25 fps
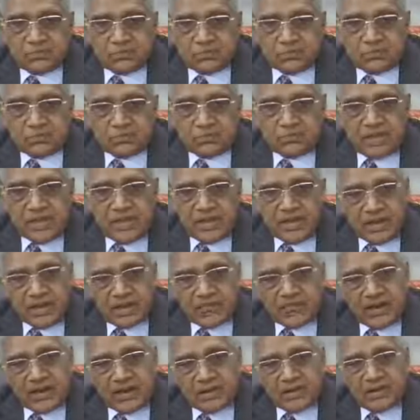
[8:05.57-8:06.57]
to
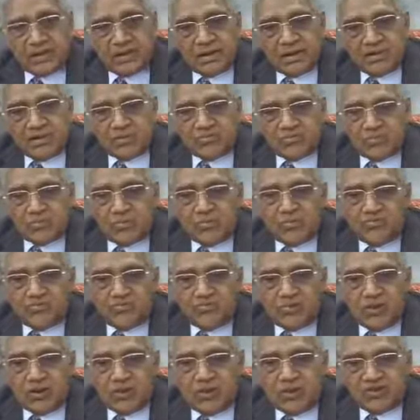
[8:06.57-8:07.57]
anyone, to
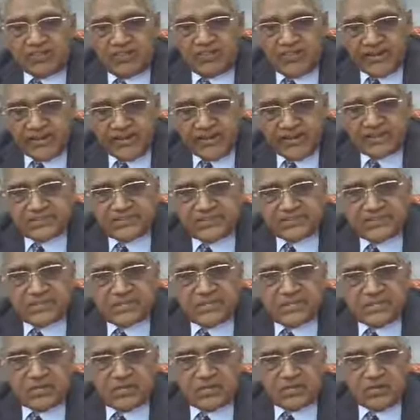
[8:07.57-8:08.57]
your friends,
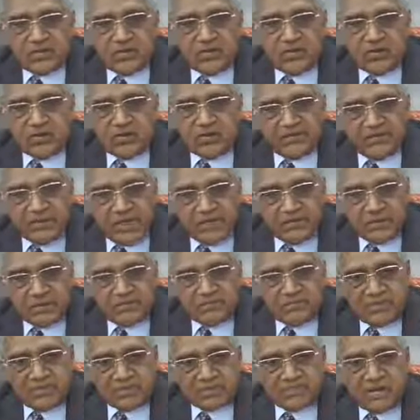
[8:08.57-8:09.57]
to your
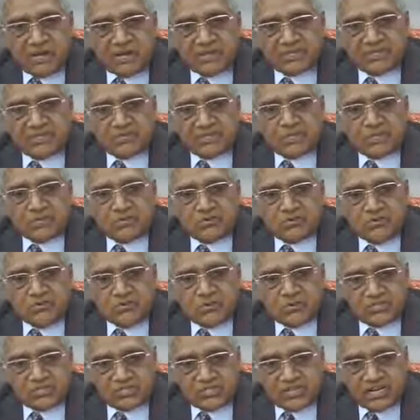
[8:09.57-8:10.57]
family members, to
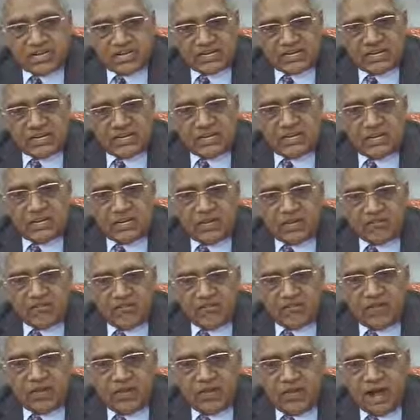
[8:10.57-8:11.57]
your children
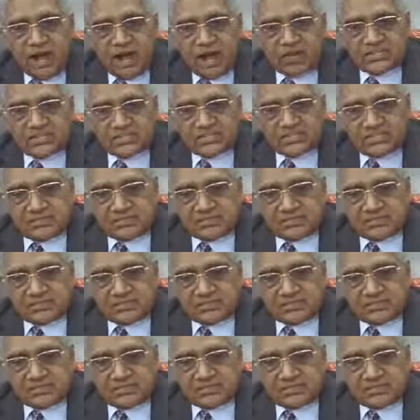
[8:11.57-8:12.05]
at